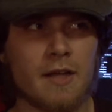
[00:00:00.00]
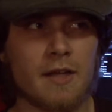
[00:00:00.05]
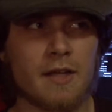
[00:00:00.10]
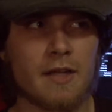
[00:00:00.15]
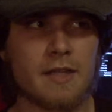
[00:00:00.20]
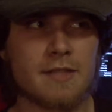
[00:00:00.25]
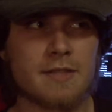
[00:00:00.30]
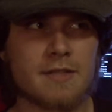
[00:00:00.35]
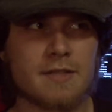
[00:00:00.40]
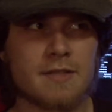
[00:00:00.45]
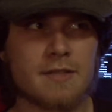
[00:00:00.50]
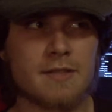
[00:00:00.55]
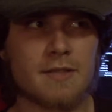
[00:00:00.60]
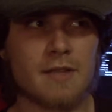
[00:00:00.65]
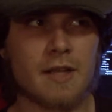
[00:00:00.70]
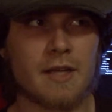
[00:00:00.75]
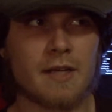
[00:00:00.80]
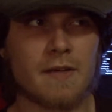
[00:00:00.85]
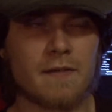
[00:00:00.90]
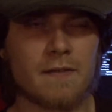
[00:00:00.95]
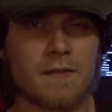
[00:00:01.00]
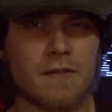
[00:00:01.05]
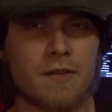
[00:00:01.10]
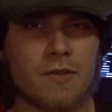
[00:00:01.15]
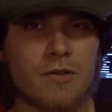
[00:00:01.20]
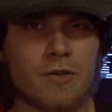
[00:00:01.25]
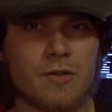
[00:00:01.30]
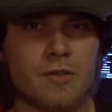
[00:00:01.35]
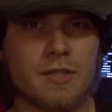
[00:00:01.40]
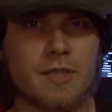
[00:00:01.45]
it's like a
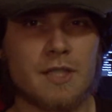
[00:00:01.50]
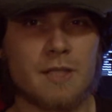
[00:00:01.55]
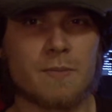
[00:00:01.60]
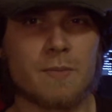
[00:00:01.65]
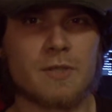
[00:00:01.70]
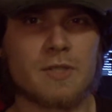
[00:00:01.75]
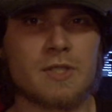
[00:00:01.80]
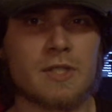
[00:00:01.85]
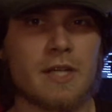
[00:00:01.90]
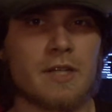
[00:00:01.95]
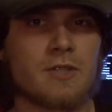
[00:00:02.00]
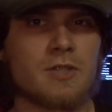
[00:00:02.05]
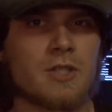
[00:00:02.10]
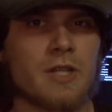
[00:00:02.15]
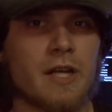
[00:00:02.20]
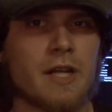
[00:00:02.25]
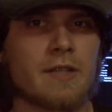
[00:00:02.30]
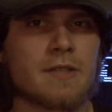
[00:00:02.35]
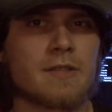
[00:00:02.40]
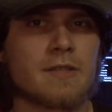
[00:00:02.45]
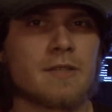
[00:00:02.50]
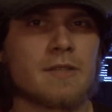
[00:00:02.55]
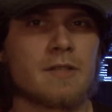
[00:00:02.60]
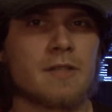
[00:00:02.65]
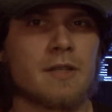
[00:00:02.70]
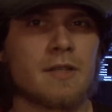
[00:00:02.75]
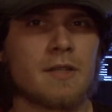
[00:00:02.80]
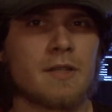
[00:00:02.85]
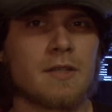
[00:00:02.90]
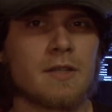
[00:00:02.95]
13% chance,
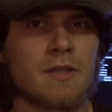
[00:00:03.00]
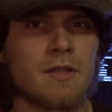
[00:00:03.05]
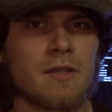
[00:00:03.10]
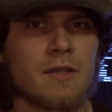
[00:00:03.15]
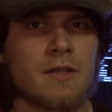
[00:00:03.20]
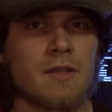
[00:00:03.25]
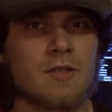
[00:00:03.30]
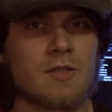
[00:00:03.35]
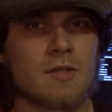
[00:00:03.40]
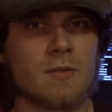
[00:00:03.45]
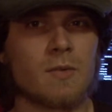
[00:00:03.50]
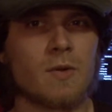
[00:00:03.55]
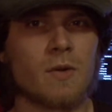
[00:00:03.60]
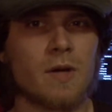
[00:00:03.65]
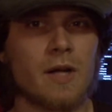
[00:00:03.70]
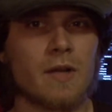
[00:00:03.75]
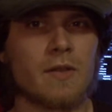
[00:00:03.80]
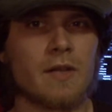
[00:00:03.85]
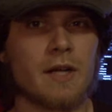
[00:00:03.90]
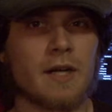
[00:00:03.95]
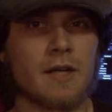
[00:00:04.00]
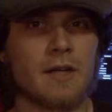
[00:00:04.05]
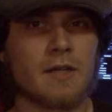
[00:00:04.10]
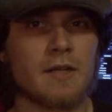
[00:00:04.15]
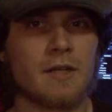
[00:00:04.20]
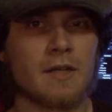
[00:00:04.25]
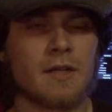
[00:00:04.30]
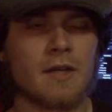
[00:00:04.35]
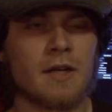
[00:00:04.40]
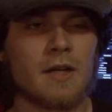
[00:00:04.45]
somewhere around there,
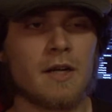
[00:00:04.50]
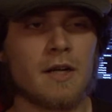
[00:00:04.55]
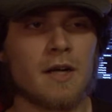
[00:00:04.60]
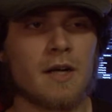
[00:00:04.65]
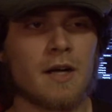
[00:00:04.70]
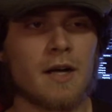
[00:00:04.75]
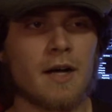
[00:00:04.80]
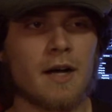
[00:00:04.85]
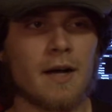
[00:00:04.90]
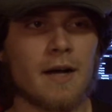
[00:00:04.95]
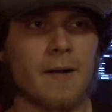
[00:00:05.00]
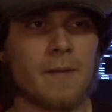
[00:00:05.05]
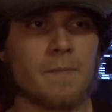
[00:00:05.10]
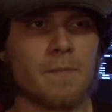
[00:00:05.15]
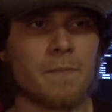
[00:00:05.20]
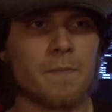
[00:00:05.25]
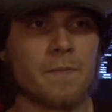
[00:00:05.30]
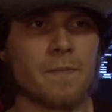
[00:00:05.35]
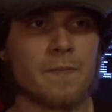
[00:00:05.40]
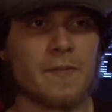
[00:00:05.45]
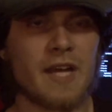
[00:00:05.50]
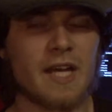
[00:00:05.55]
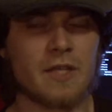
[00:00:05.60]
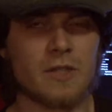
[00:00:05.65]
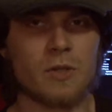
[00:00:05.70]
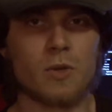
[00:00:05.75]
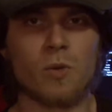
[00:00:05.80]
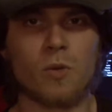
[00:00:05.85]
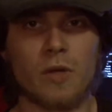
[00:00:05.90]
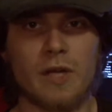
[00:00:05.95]
that
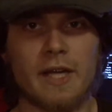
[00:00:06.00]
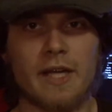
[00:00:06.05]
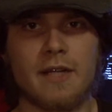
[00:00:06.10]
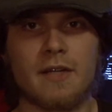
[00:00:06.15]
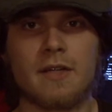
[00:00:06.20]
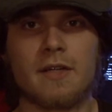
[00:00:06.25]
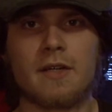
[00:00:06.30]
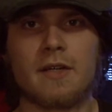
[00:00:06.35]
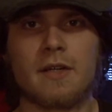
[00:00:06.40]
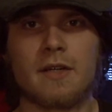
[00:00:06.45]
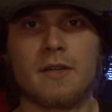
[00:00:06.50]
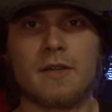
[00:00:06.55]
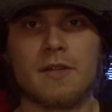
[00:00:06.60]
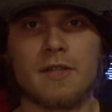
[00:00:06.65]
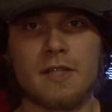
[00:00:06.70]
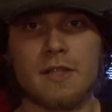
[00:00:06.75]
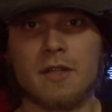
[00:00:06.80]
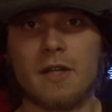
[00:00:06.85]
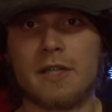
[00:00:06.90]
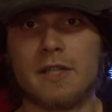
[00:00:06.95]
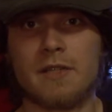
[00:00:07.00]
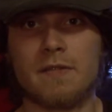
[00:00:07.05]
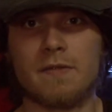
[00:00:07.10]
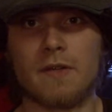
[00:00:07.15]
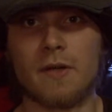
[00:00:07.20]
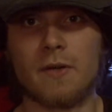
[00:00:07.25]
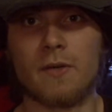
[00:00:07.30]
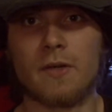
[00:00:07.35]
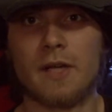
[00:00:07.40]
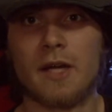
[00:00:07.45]
you'll hit the lucky
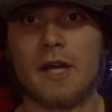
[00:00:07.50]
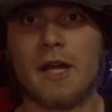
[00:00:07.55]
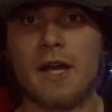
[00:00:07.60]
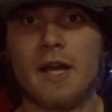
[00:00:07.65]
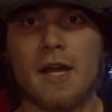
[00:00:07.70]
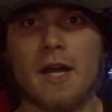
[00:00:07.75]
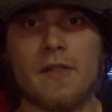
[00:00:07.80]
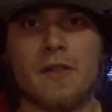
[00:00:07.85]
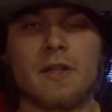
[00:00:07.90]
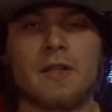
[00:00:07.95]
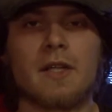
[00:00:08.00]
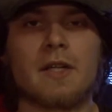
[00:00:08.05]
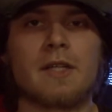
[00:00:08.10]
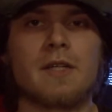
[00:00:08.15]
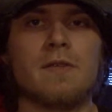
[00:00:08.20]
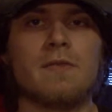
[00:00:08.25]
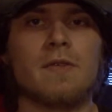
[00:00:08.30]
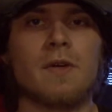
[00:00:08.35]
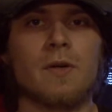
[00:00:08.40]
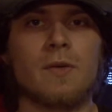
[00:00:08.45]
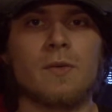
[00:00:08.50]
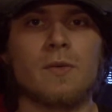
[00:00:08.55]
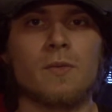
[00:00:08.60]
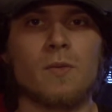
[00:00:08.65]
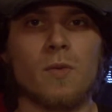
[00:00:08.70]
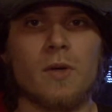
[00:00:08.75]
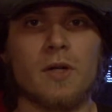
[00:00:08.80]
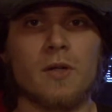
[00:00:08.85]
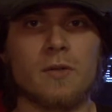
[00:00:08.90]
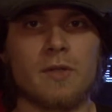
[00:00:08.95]
vote, and the lucky vote
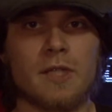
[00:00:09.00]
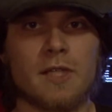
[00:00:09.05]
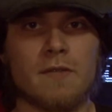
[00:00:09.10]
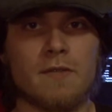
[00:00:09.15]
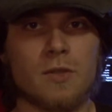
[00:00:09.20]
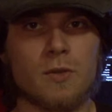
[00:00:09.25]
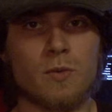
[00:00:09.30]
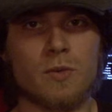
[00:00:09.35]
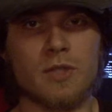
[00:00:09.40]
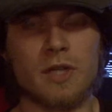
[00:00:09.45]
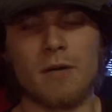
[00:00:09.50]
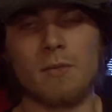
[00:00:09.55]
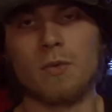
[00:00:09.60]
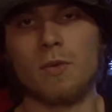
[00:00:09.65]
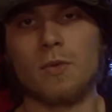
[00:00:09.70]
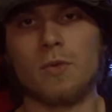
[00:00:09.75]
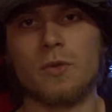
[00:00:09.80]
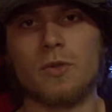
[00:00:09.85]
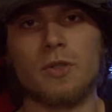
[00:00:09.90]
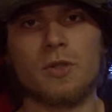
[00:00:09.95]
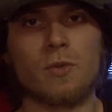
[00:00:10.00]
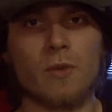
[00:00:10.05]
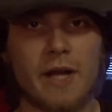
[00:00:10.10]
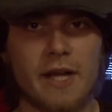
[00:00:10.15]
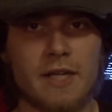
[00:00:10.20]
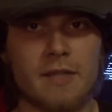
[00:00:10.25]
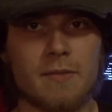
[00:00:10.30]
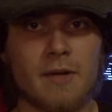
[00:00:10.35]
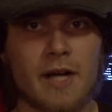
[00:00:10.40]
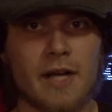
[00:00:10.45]
will give you double your
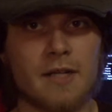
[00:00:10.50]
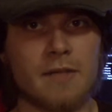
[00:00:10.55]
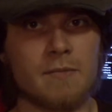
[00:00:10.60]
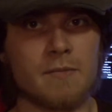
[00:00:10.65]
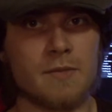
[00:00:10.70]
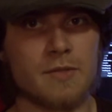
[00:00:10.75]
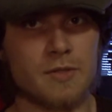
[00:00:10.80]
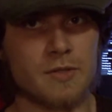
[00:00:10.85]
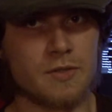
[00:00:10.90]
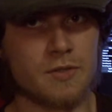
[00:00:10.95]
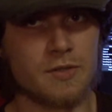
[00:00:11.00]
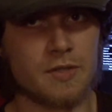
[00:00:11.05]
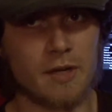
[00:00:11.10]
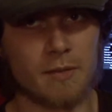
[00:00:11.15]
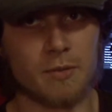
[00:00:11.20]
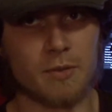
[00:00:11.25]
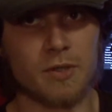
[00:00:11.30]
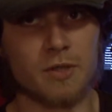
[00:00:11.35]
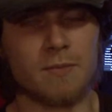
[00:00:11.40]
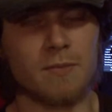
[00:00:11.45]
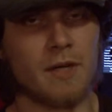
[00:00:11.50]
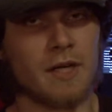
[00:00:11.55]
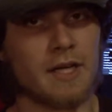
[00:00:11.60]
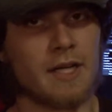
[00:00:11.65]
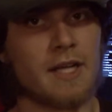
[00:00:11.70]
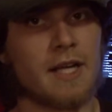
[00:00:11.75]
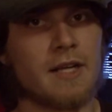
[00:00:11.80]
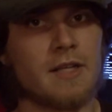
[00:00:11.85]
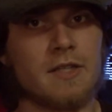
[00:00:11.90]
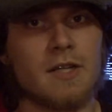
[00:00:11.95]
random items, double your
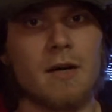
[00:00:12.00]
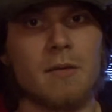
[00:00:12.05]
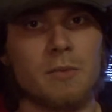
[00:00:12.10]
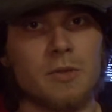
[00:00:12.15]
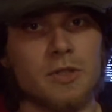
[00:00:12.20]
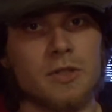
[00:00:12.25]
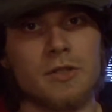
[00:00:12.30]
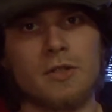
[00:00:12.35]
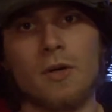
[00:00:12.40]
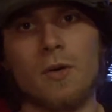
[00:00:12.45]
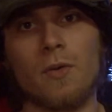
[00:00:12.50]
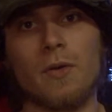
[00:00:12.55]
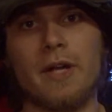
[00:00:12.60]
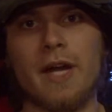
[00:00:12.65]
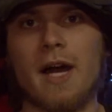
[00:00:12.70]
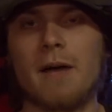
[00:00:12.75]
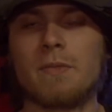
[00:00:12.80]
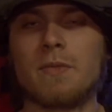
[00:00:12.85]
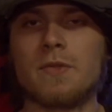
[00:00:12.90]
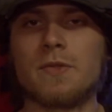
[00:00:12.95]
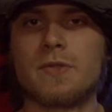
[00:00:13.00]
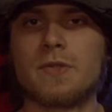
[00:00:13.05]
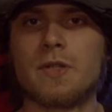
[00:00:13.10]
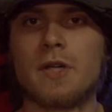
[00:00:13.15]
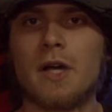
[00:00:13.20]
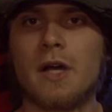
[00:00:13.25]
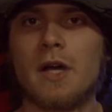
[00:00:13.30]
money, and double your golden apples